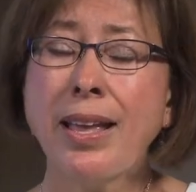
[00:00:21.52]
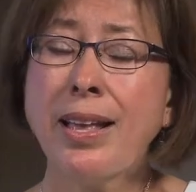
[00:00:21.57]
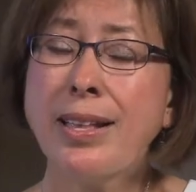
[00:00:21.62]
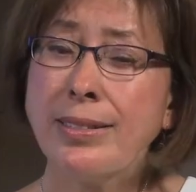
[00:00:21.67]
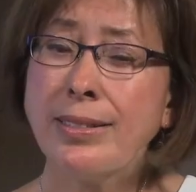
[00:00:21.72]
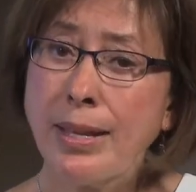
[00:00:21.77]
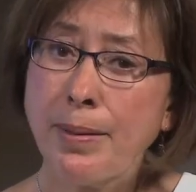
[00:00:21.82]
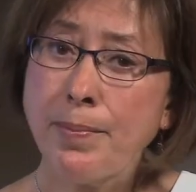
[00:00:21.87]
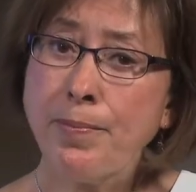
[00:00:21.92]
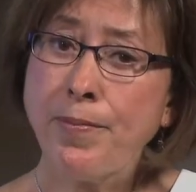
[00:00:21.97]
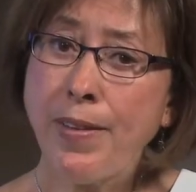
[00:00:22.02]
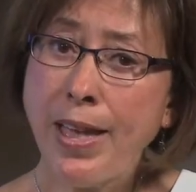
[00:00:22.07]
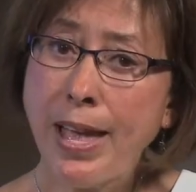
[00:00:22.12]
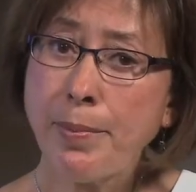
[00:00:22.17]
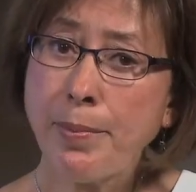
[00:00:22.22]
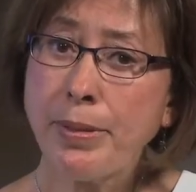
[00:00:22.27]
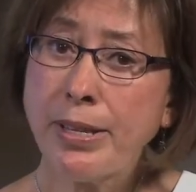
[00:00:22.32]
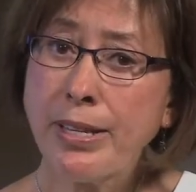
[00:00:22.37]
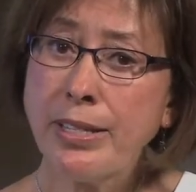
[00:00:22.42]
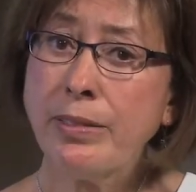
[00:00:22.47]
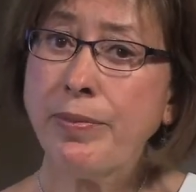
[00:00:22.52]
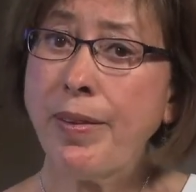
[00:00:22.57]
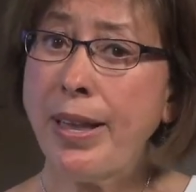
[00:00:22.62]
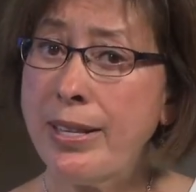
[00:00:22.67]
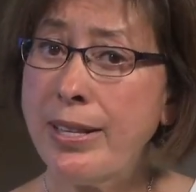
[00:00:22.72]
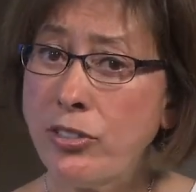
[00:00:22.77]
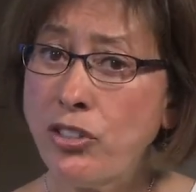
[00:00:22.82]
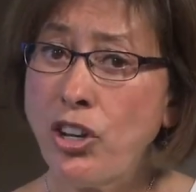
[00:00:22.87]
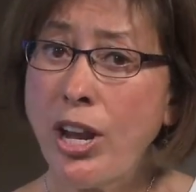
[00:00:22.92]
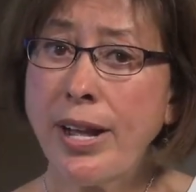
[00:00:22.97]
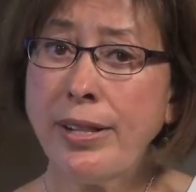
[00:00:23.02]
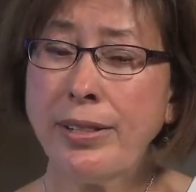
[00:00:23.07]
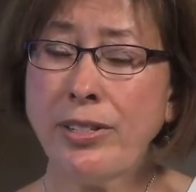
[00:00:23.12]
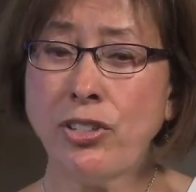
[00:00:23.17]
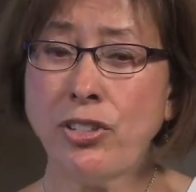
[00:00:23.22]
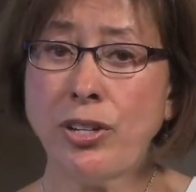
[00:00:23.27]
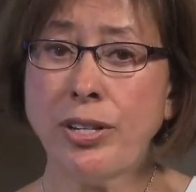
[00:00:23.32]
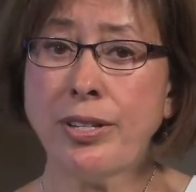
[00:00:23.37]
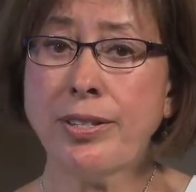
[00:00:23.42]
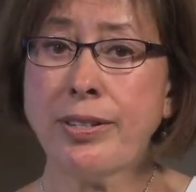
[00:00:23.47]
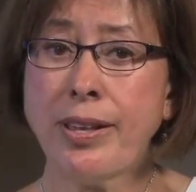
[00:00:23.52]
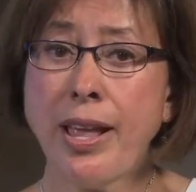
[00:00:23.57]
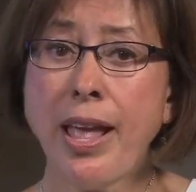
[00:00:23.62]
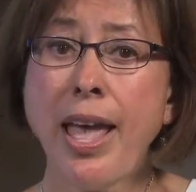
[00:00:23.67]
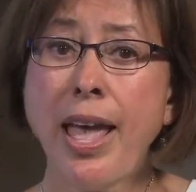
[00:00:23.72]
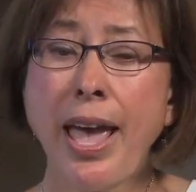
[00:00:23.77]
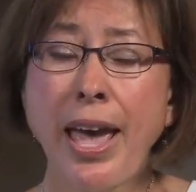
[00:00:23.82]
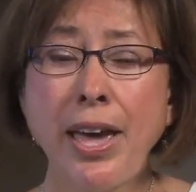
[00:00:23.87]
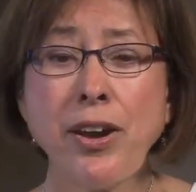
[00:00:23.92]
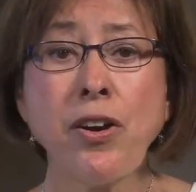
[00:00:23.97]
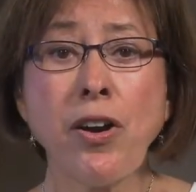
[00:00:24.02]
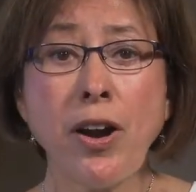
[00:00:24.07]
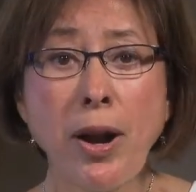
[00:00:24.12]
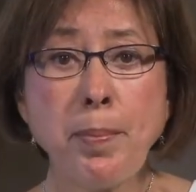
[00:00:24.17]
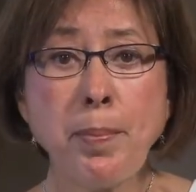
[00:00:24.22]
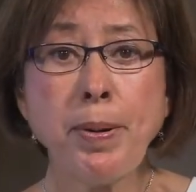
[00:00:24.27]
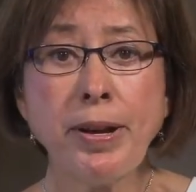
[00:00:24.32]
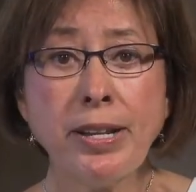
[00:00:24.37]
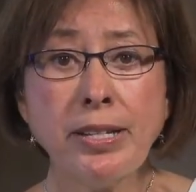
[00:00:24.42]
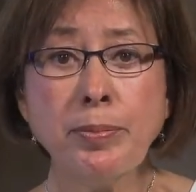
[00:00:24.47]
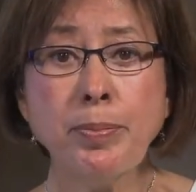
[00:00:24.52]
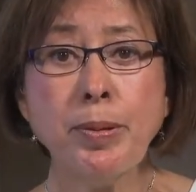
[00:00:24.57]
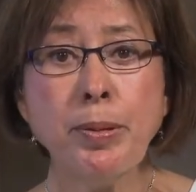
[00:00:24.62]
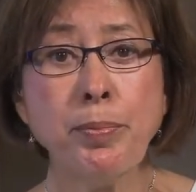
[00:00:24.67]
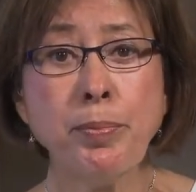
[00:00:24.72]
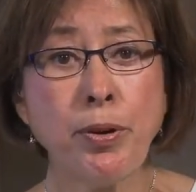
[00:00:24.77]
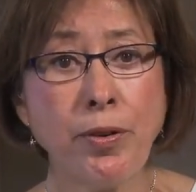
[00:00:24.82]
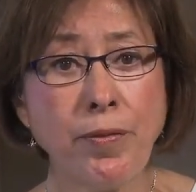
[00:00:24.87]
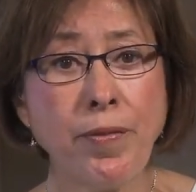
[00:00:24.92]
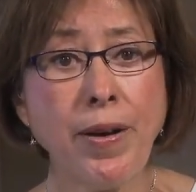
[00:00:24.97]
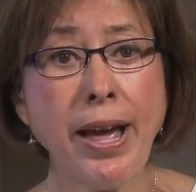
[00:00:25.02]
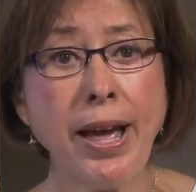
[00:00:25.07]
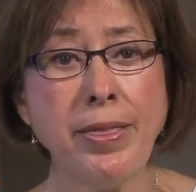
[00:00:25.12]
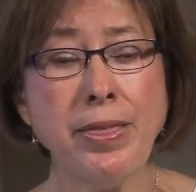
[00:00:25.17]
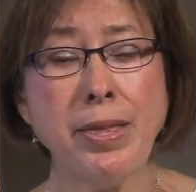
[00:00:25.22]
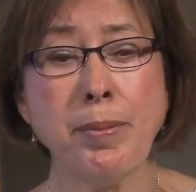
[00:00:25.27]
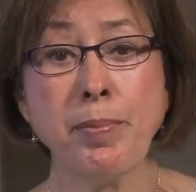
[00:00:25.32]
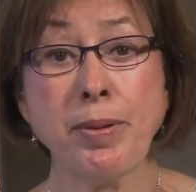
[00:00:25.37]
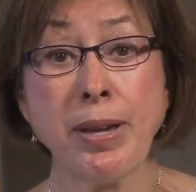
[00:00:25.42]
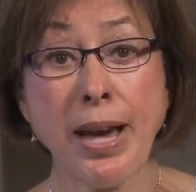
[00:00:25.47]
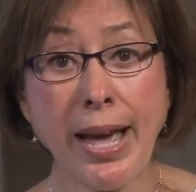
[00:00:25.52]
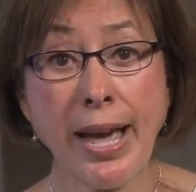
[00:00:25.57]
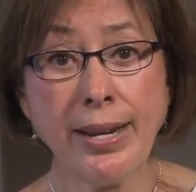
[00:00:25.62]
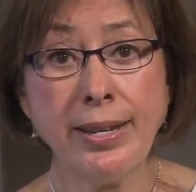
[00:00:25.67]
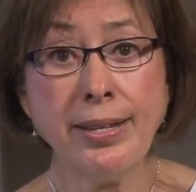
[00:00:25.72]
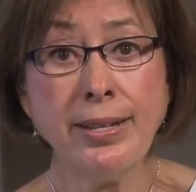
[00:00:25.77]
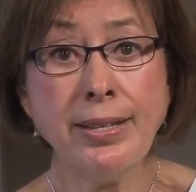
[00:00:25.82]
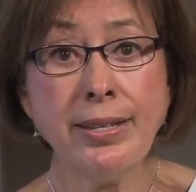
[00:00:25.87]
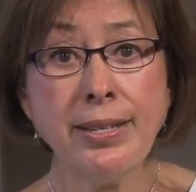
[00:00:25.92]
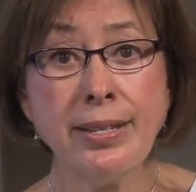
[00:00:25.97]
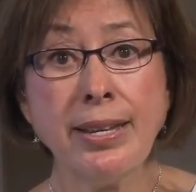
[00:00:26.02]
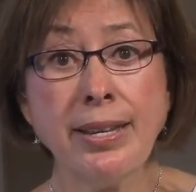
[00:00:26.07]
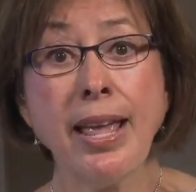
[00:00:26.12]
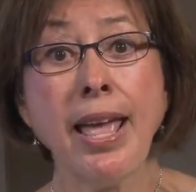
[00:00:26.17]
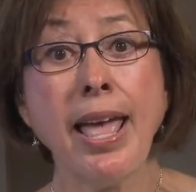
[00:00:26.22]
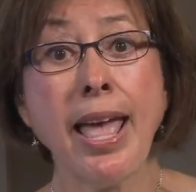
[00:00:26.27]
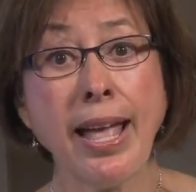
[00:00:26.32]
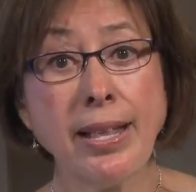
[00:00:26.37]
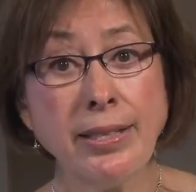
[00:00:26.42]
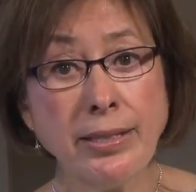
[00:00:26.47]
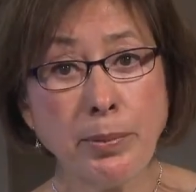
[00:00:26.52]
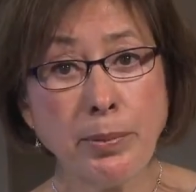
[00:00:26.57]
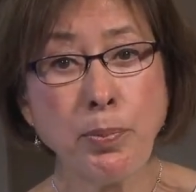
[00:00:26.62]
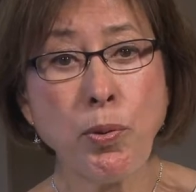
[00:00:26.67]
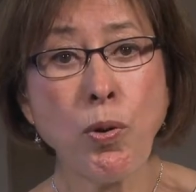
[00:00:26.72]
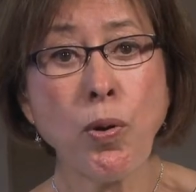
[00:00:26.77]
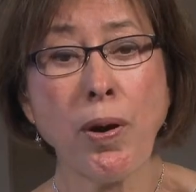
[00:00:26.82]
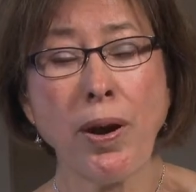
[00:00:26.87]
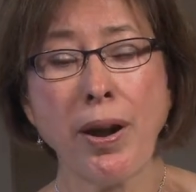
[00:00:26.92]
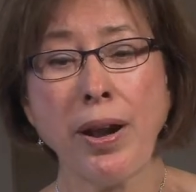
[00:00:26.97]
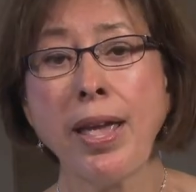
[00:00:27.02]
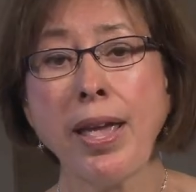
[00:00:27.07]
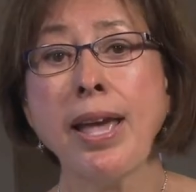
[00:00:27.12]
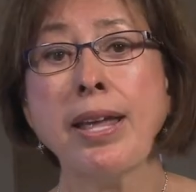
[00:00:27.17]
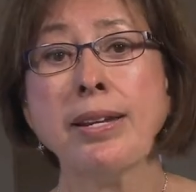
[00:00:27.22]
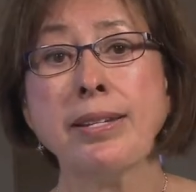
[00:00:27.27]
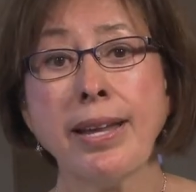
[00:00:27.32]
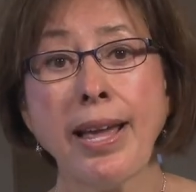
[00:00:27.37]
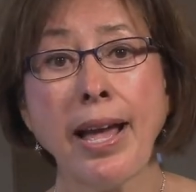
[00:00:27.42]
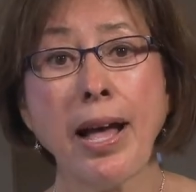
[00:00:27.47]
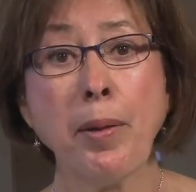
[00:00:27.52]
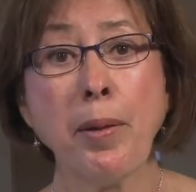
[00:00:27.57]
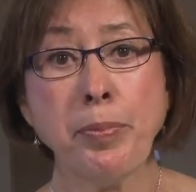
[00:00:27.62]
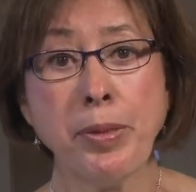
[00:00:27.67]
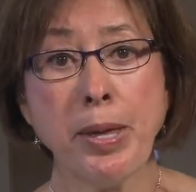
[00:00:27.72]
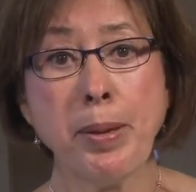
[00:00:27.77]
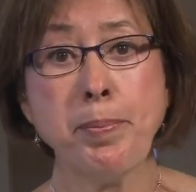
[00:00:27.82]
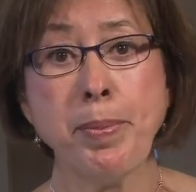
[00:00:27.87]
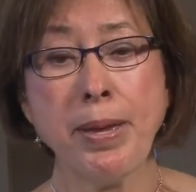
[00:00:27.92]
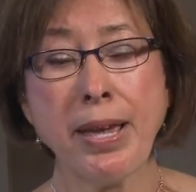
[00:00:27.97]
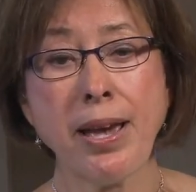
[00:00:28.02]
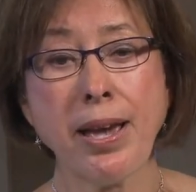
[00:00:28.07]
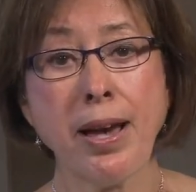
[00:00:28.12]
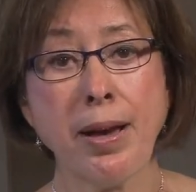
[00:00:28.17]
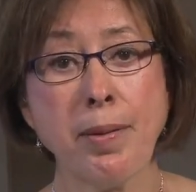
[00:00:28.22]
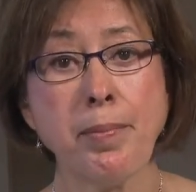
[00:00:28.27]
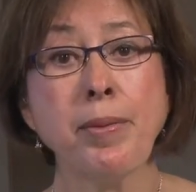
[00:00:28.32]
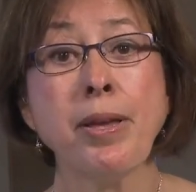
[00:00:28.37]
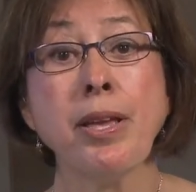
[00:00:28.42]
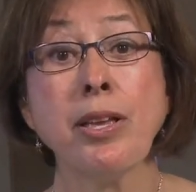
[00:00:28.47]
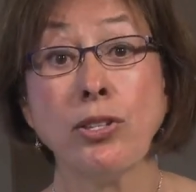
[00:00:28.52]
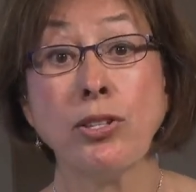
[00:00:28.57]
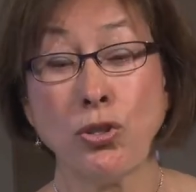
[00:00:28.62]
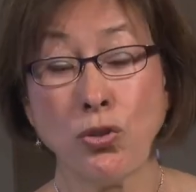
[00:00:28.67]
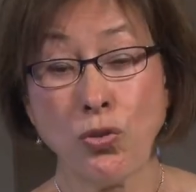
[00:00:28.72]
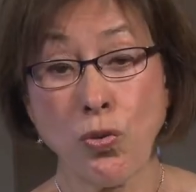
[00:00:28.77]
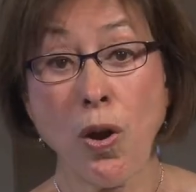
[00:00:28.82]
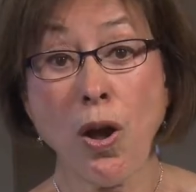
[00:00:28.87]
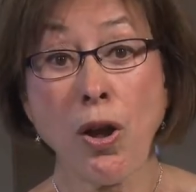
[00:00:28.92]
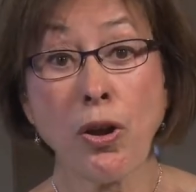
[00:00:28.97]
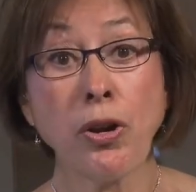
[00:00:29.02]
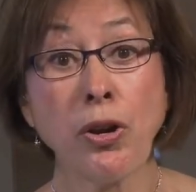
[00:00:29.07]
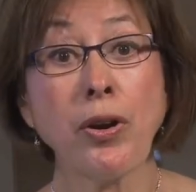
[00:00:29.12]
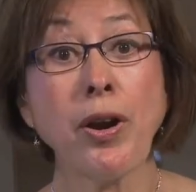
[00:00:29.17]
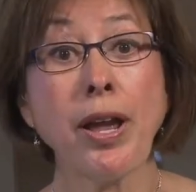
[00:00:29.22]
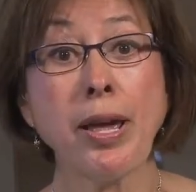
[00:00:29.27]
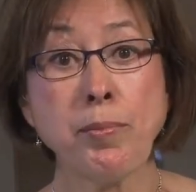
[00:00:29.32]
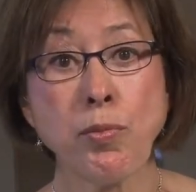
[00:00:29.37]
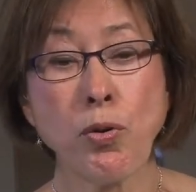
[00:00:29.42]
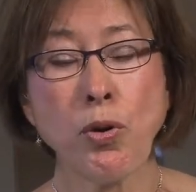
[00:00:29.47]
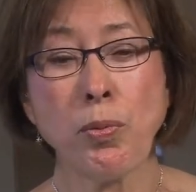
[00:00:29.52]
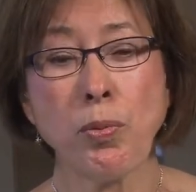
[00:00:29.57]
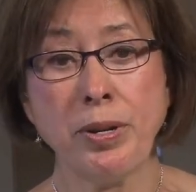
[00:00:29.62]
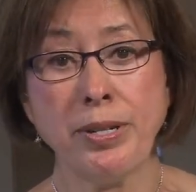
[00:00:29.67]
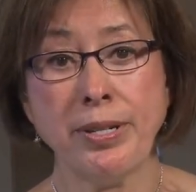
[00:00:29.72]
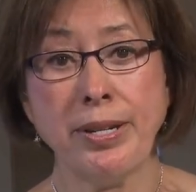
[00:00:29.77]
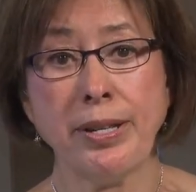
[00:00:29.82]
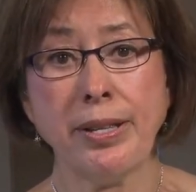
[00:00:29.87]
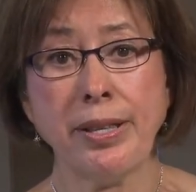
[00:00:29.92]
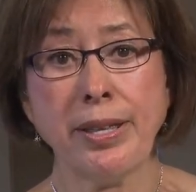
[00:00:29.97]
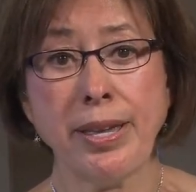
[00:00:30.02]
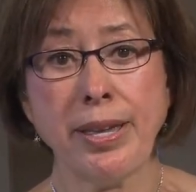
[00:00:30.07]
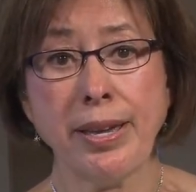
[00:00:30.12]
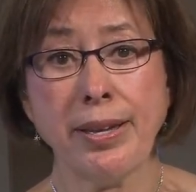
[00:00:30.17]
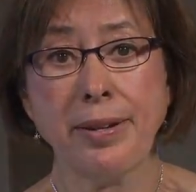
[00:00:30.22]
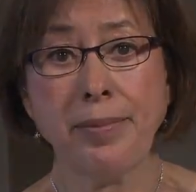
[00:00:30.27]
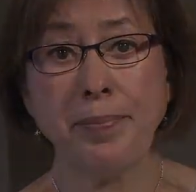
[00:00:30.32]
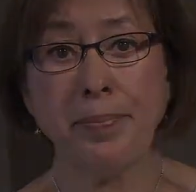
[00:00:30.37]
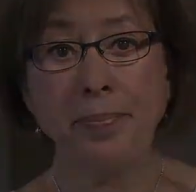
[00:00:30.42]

Some families face challenges, and our ombudsman provide them guidance and support to help them become stronger and more resilient.